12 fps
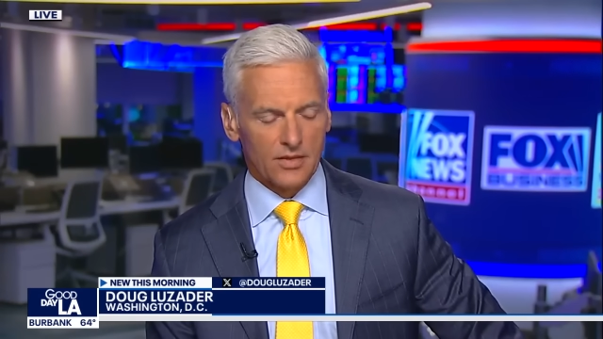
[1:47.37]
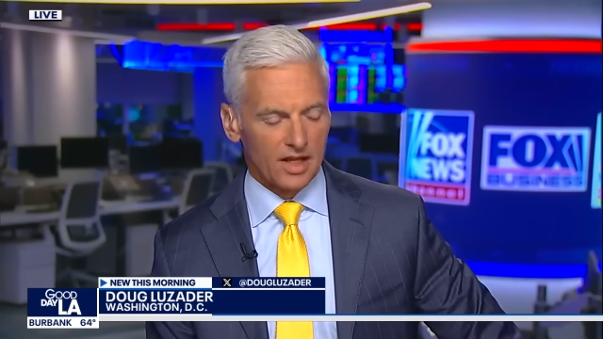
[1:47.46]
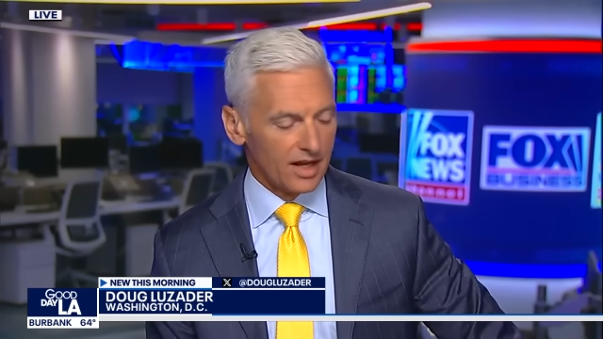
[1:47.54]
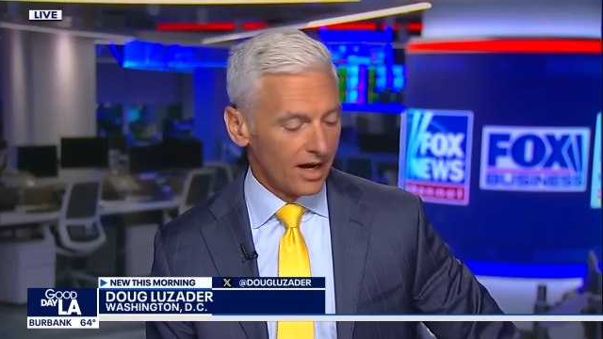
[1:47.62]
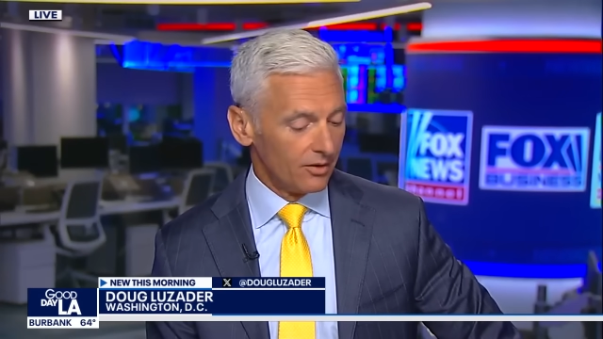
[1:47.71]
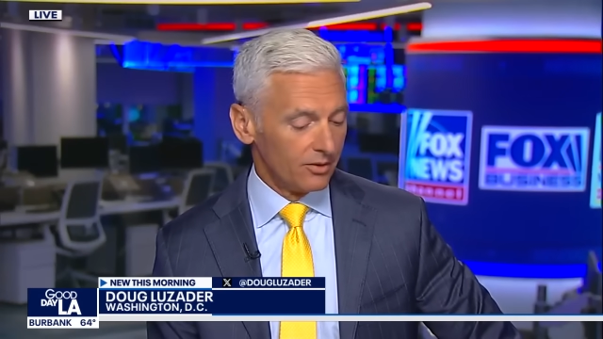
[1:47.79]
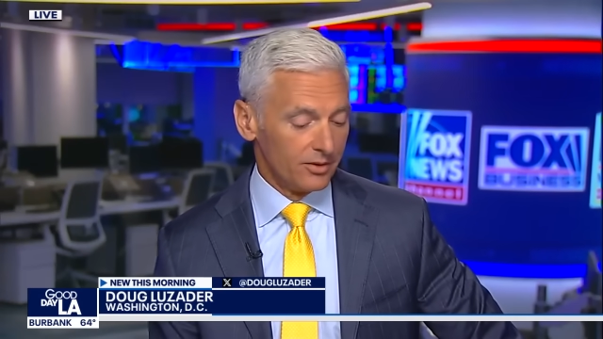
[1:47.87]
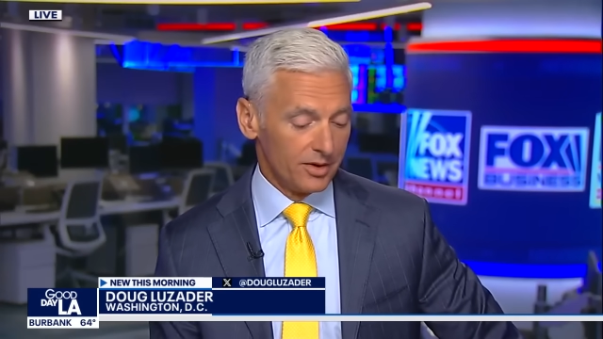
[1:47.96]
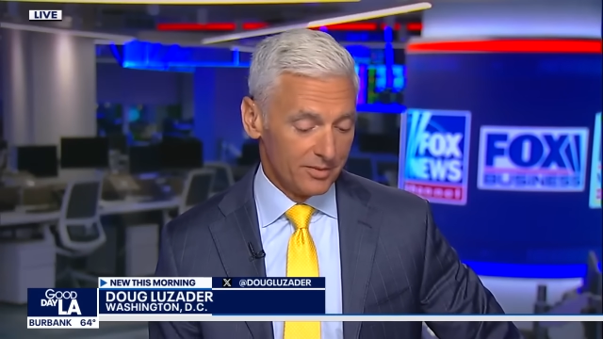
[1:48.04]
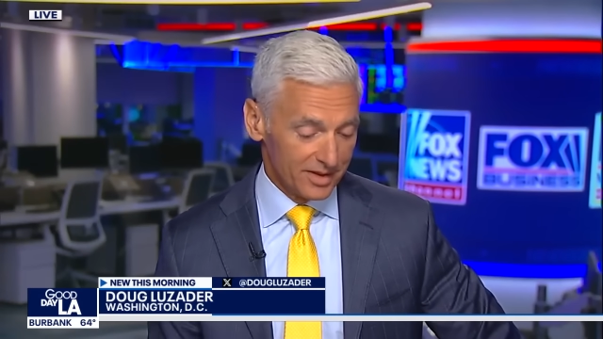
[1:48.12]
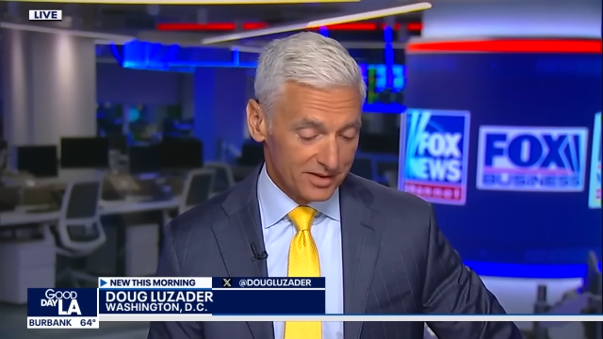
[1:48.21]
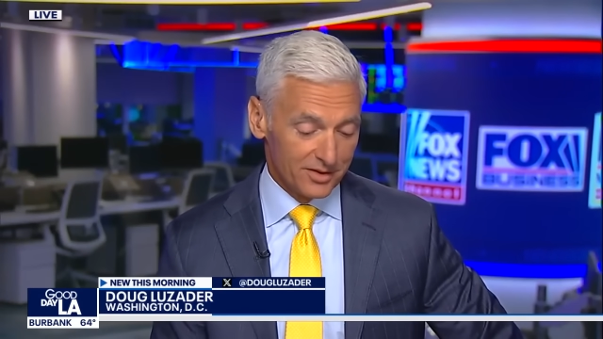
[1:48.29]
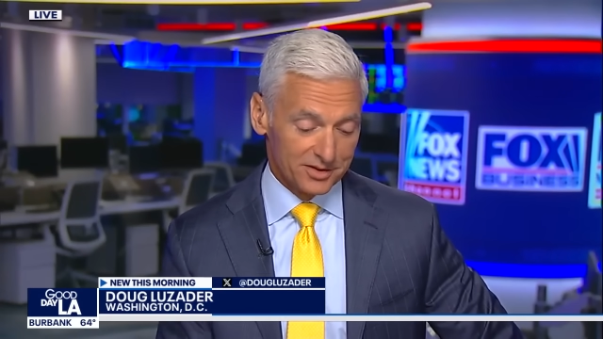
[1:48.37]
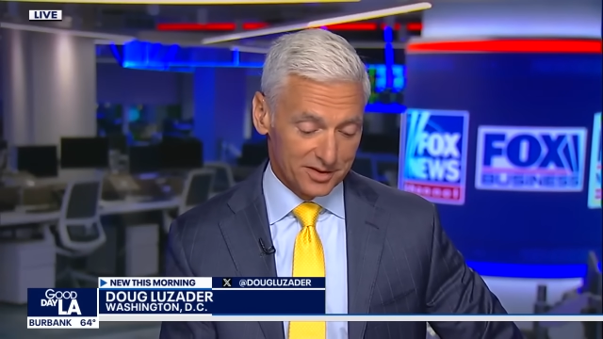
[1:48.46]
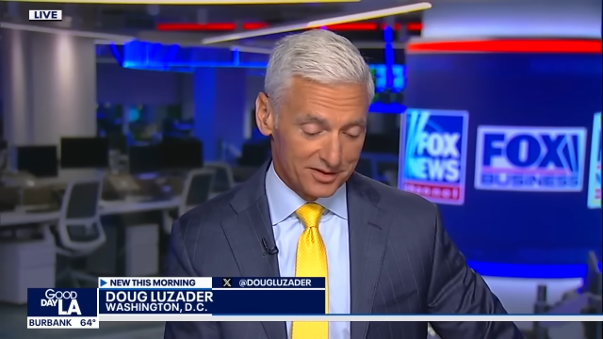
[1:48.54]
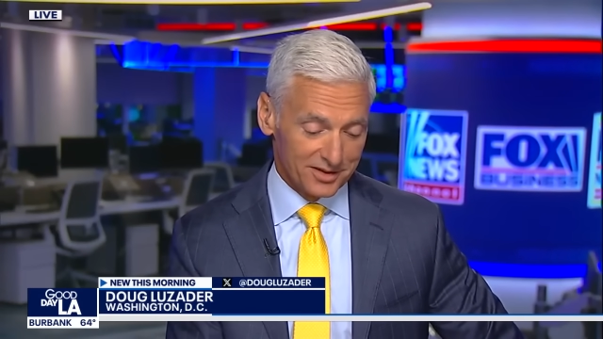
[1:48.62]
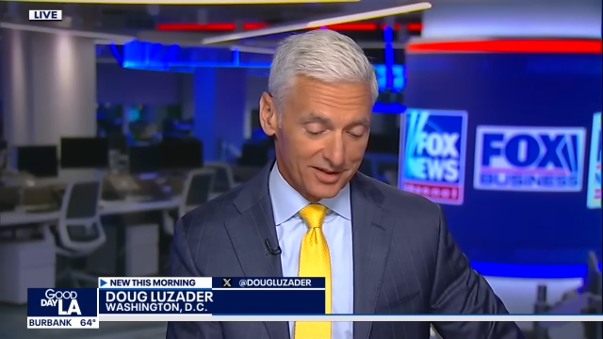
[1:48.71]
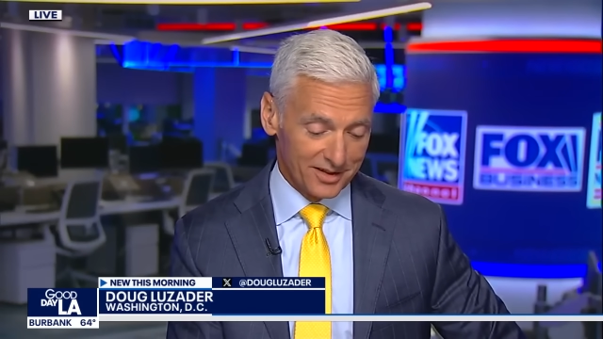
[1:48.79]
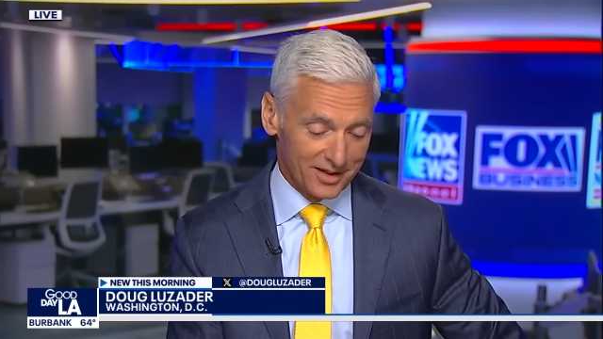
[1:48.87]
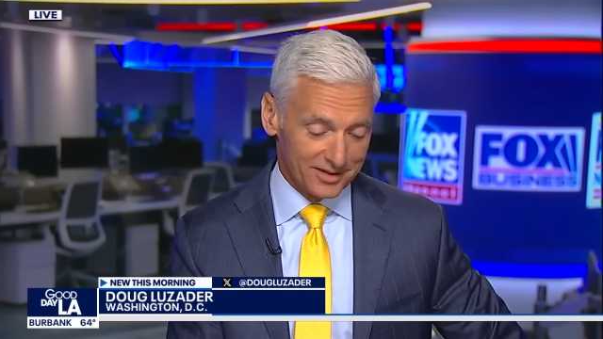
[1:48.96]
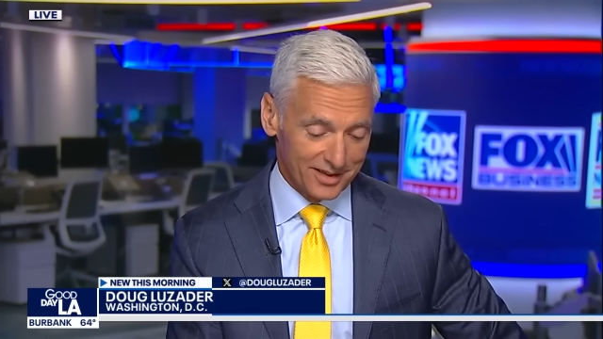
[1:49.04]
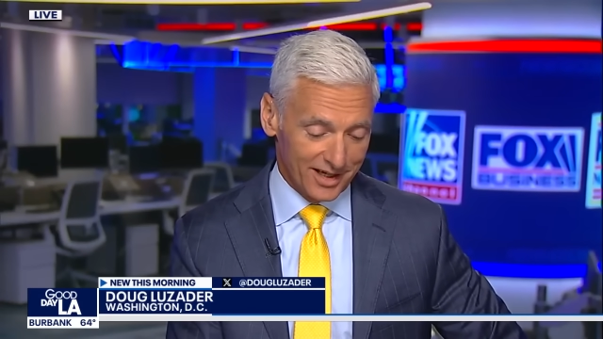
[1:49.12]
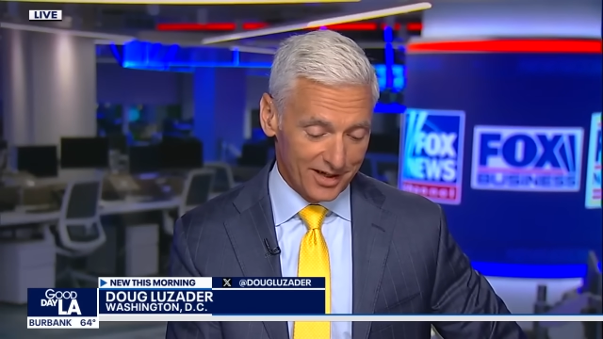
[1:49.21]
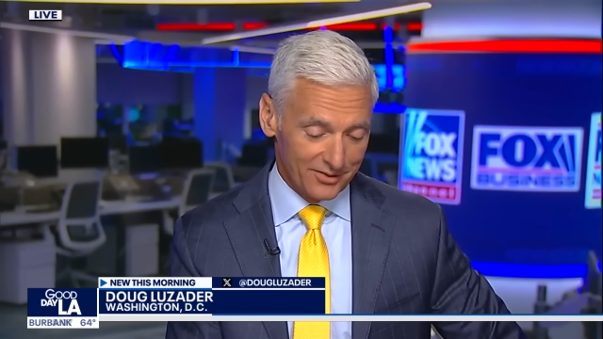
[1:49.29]
Now, we mentioned there's
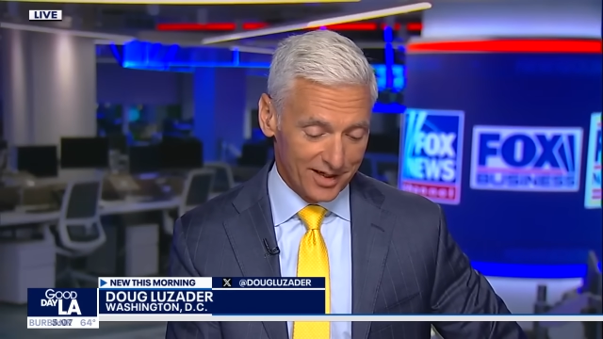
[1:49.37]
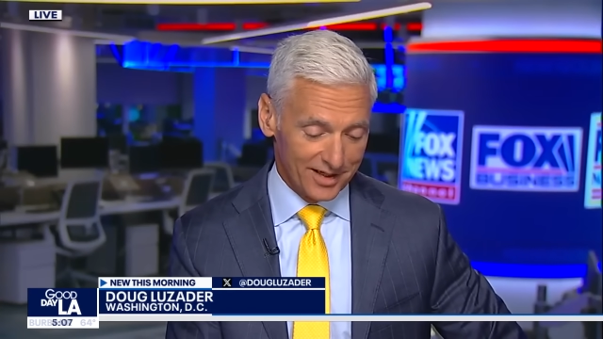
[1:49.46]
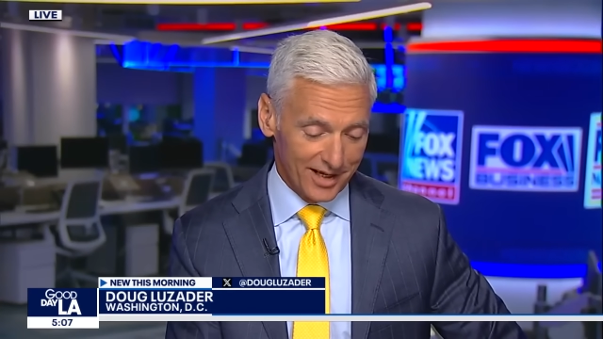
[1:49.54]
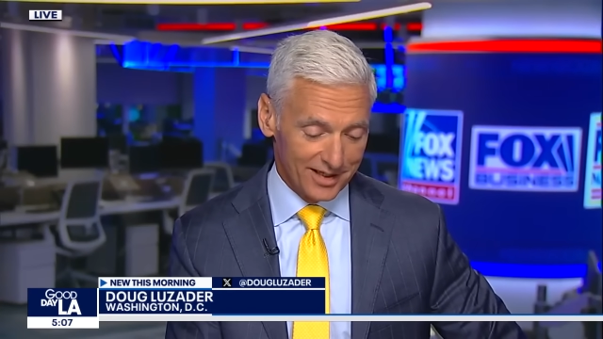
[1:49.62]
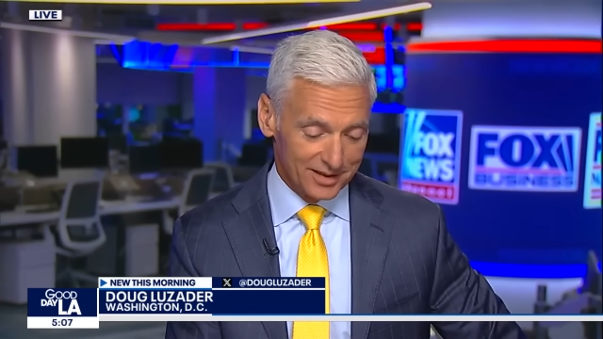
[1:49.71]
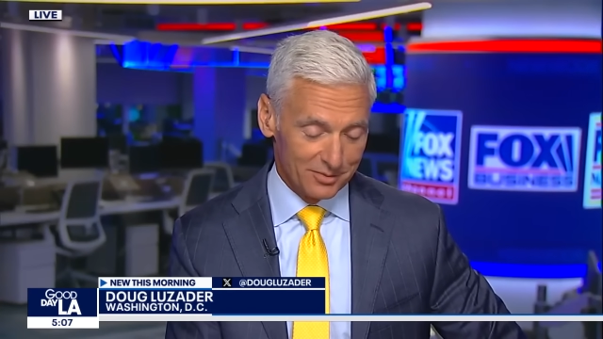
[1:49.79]
a kind of a